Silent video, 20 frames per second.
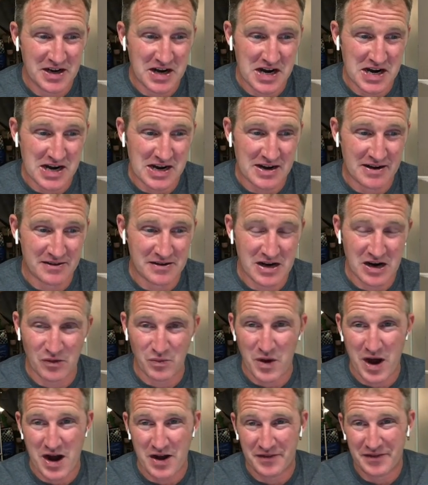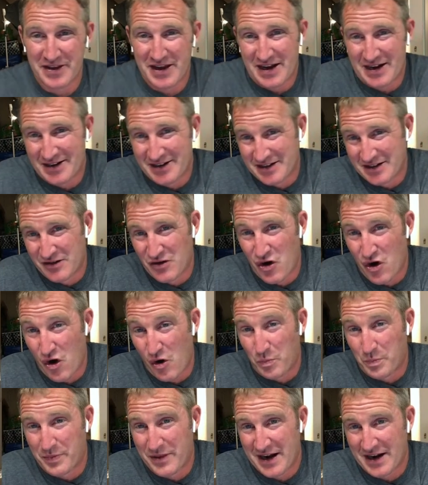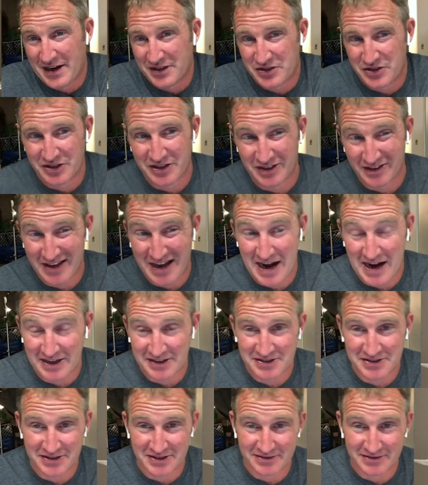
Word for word: uh, around that and hope that it's going to last.